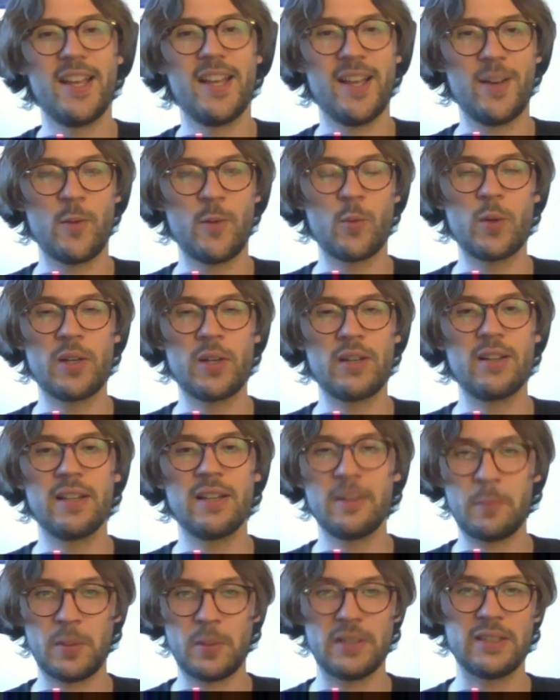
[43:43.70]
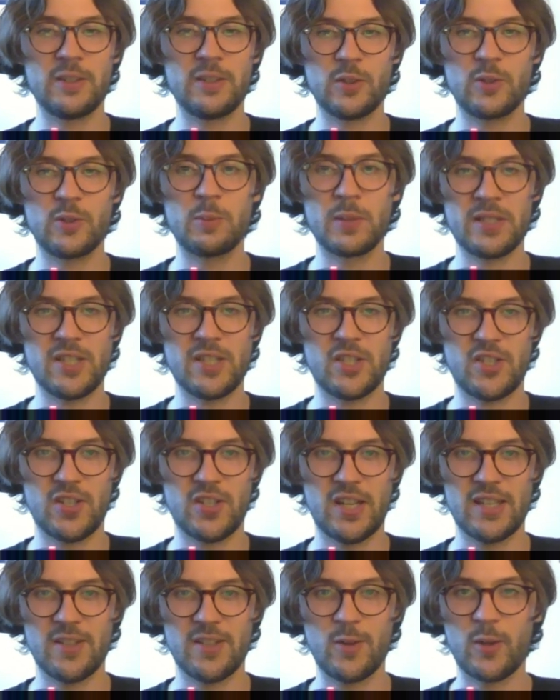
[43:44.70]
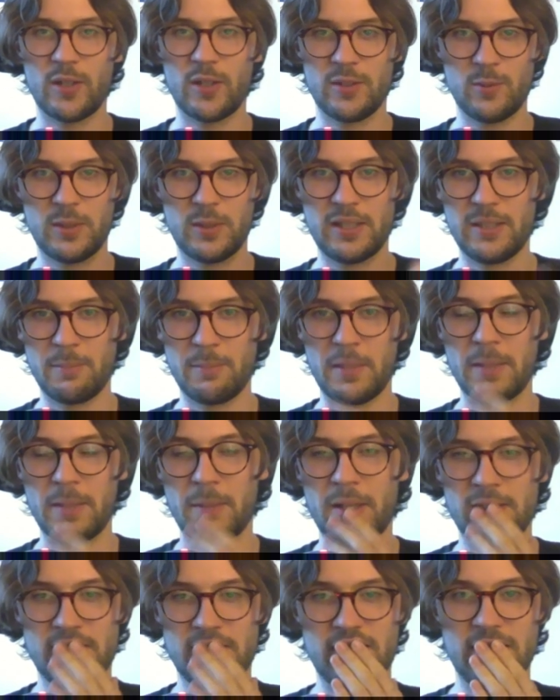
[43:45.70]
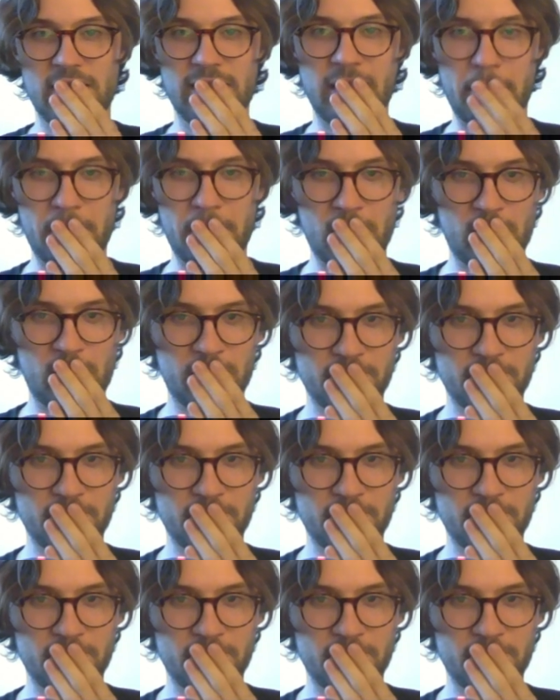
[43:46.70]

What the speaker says: we're in a pretty good position as long as we minimize the damage.